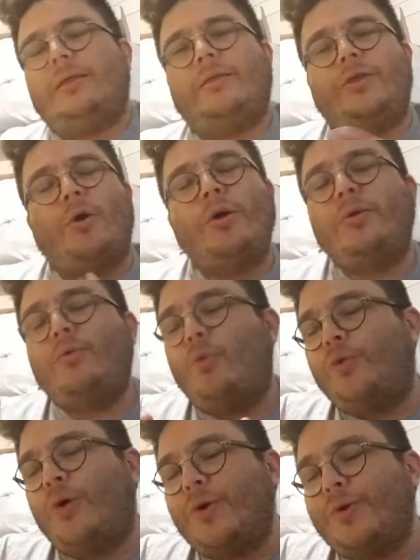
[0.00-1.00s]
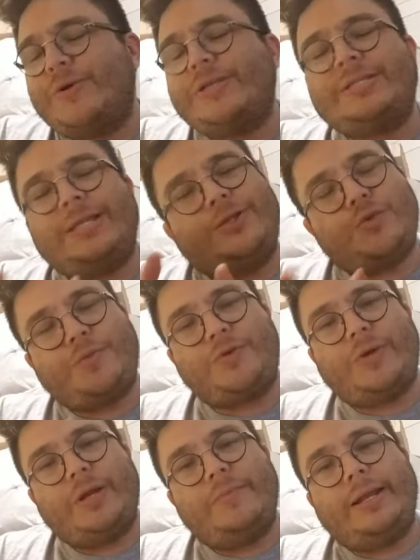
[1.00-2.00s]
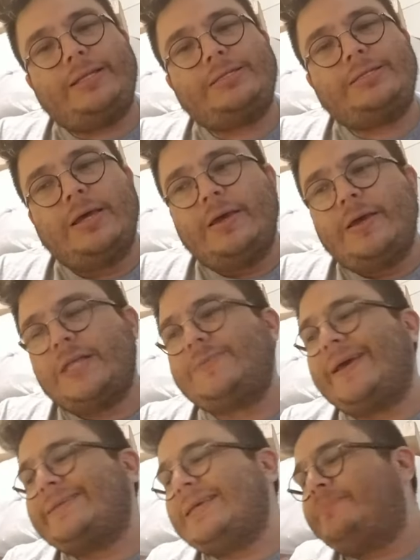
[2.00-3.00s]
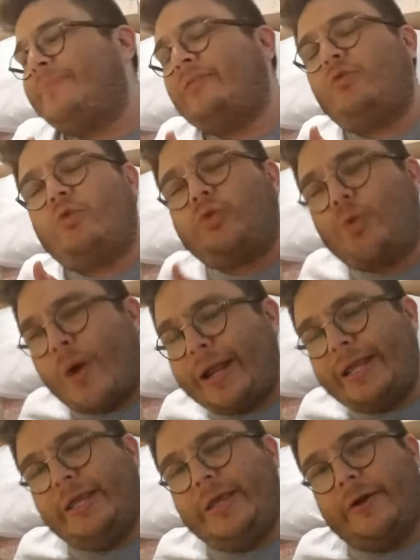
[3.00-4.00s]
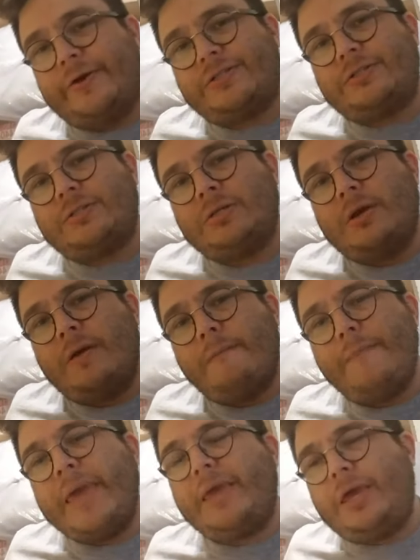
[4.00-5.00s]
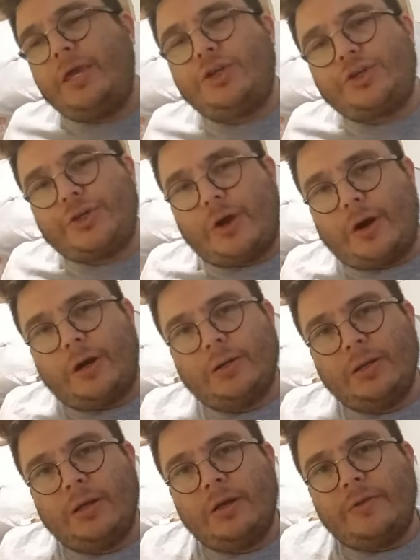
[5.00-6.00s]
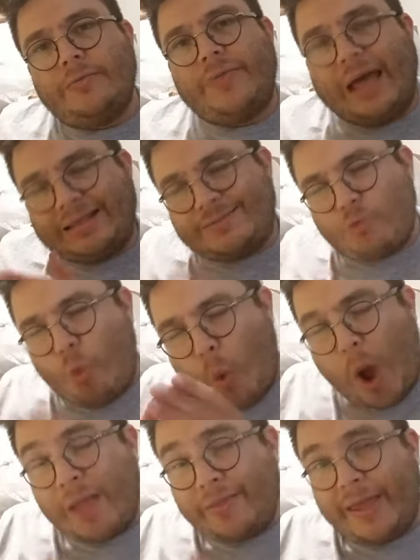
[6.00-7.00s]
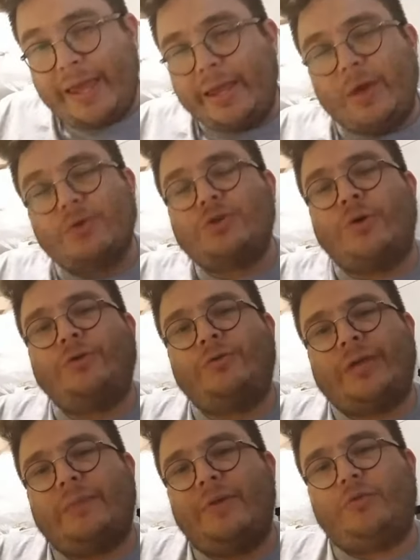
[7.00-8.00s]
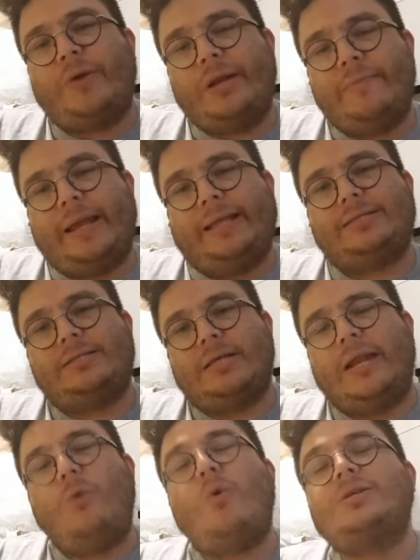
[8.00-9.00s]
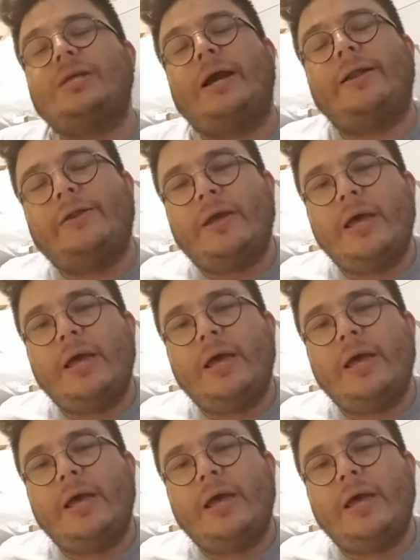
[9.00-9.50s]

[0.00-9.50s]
the only reason it took me 20 minutes is because I spent 20 years making sure that one day it was going to take me 20 minutes and it was gonna